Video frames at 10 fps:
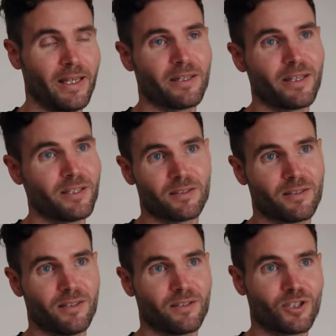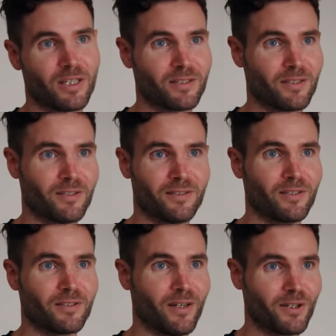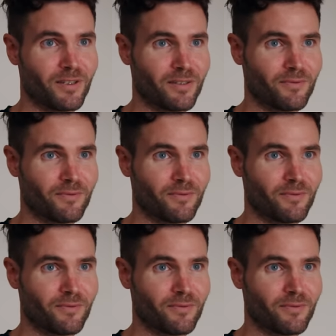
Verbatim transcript: And KISS is just the start.